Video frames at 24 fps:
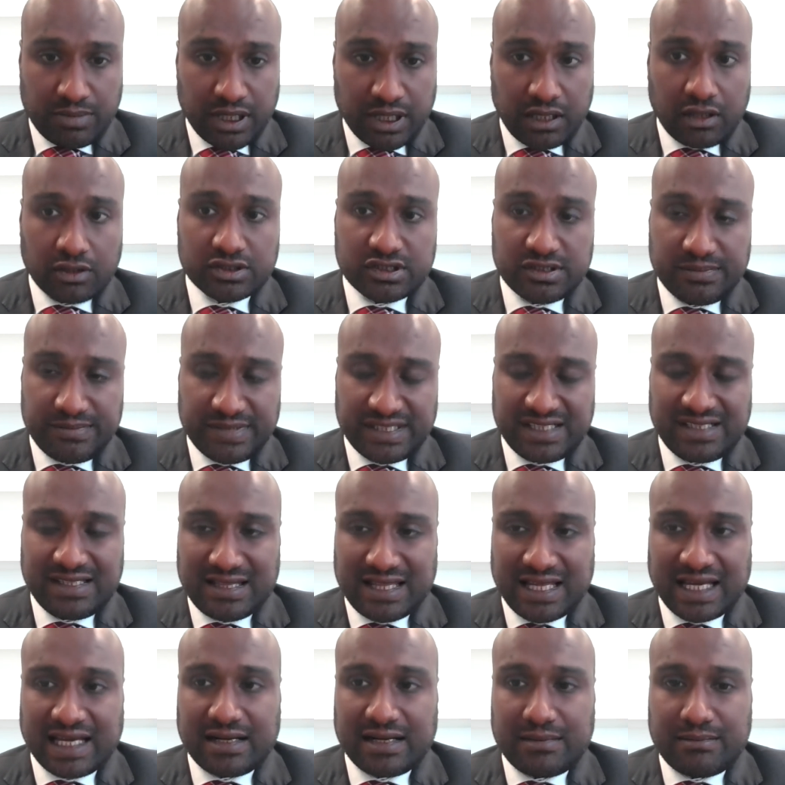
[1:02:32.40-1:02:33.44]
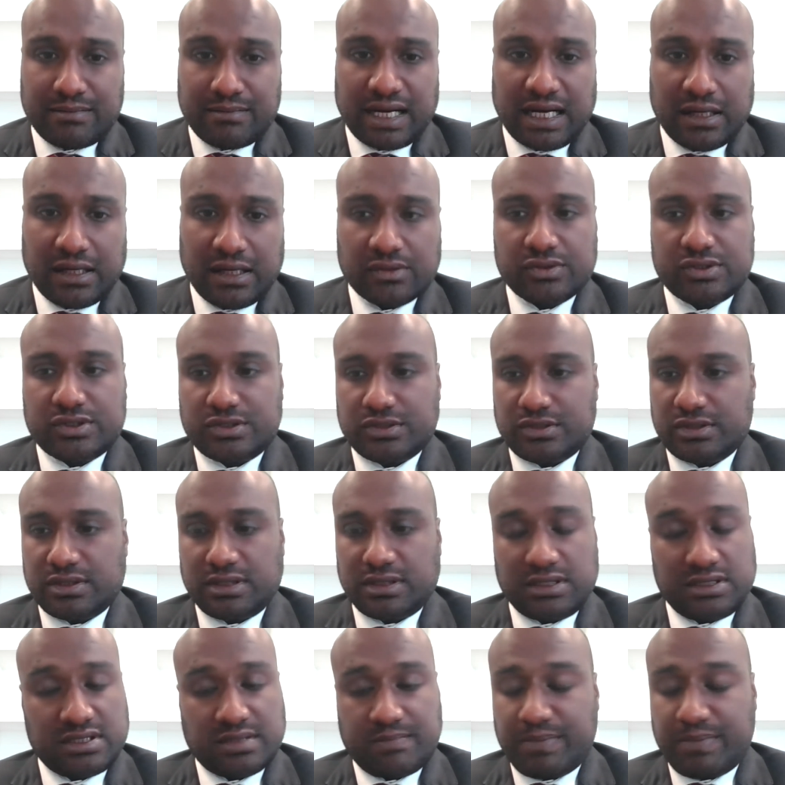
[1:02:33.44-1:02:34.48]
But ultimately, that amount
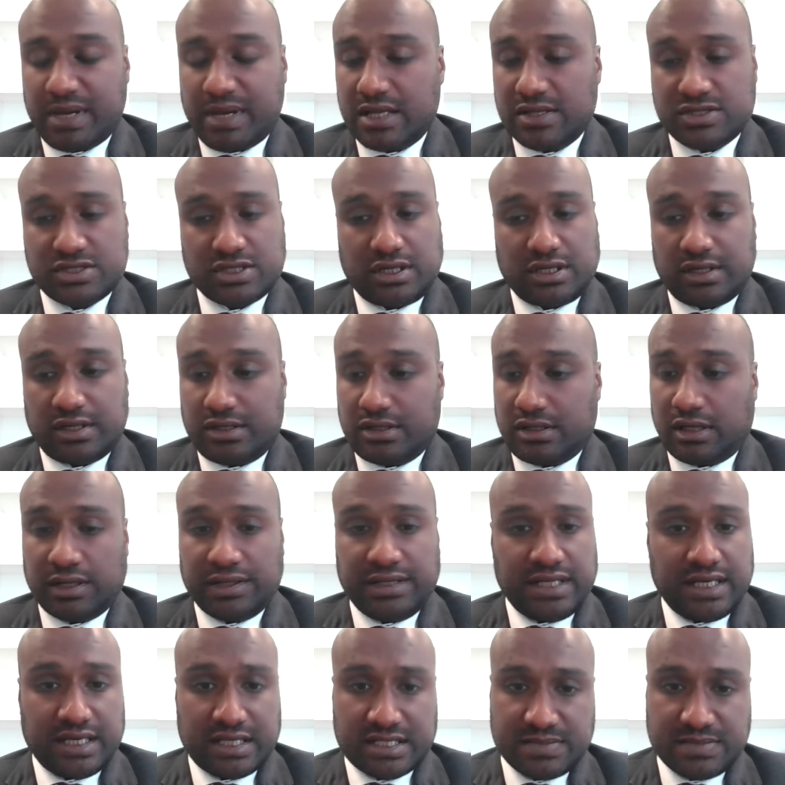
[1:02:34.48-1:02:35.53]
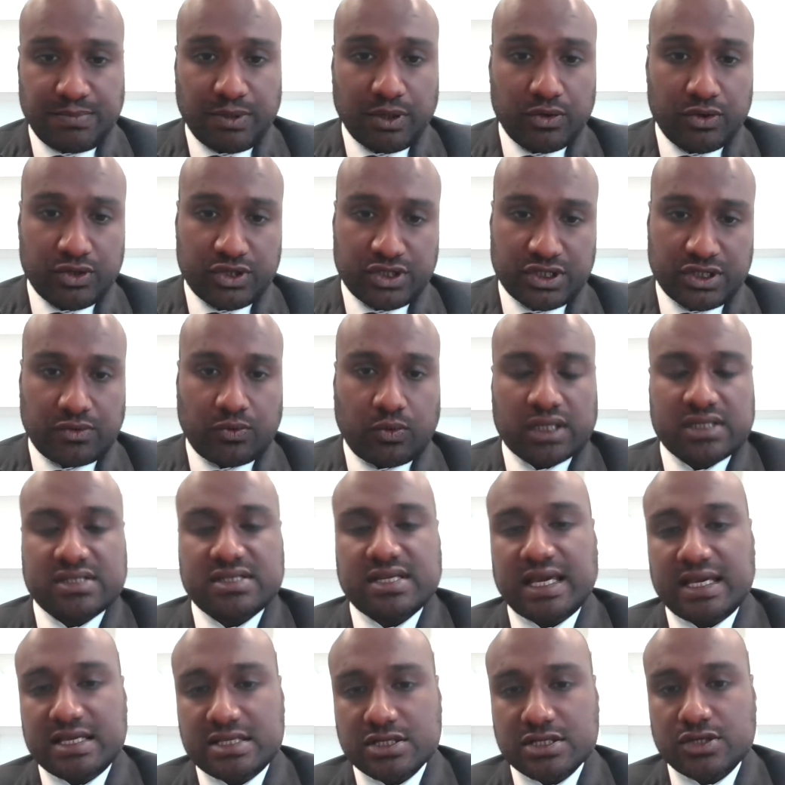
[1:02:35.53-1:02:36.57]
depends on the exposure,
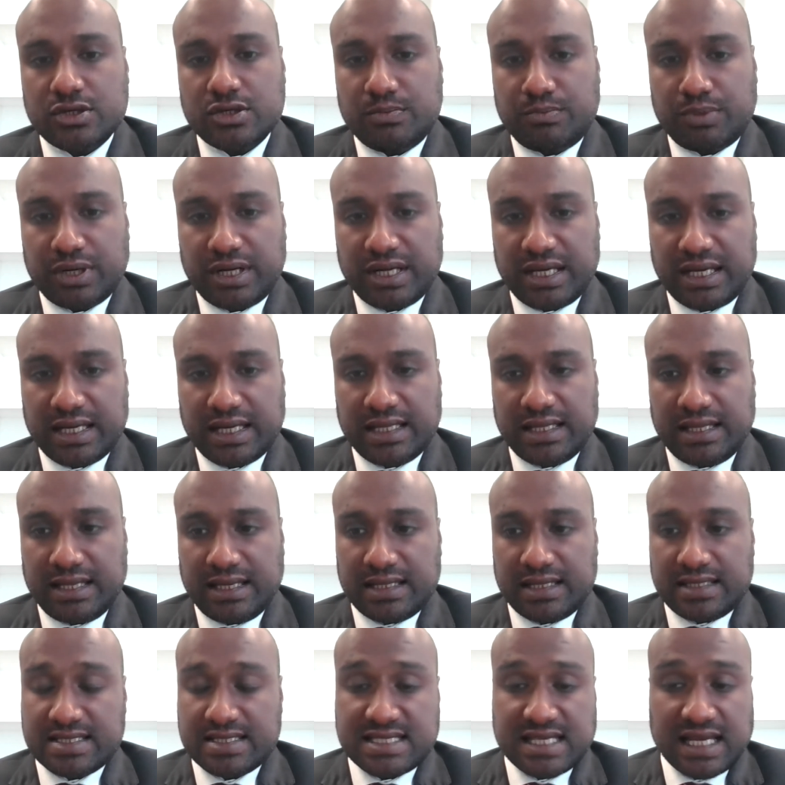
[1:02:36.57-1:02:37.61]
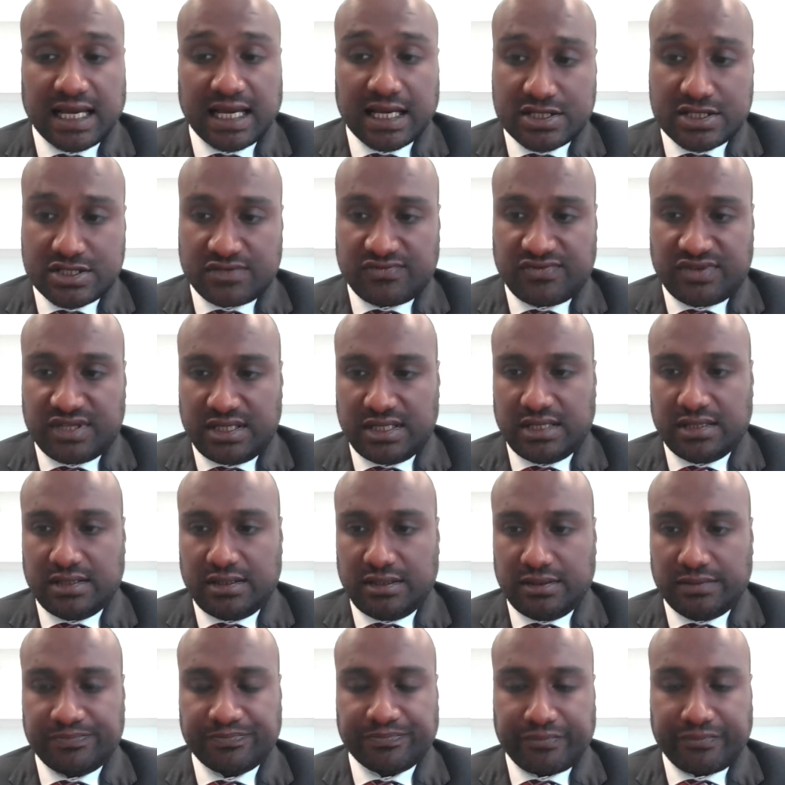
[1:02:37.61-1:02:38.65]
what data you're putting in there, the size of the
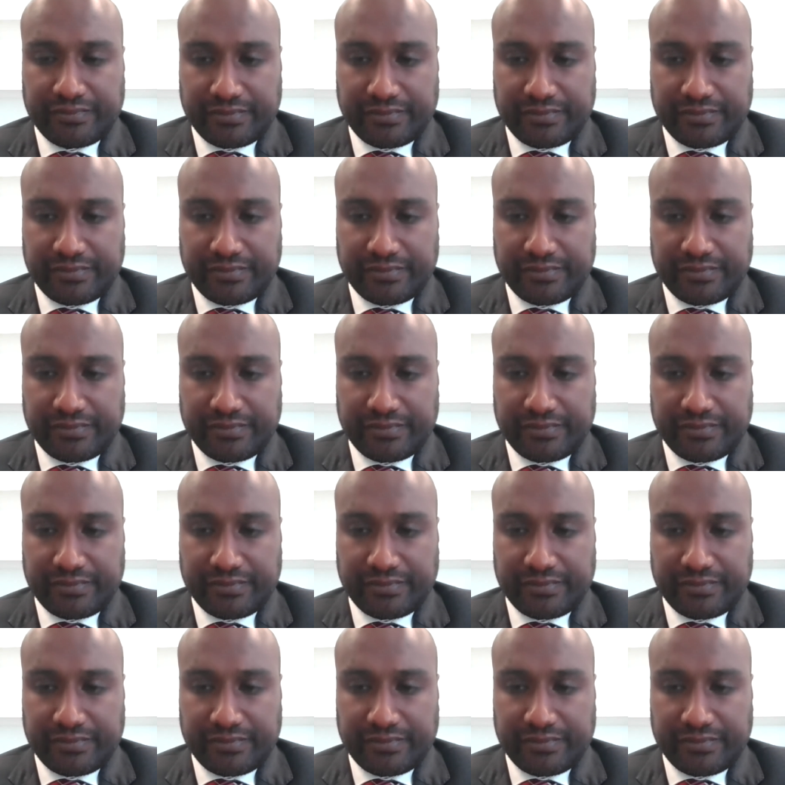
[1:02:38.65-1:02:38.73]
deal.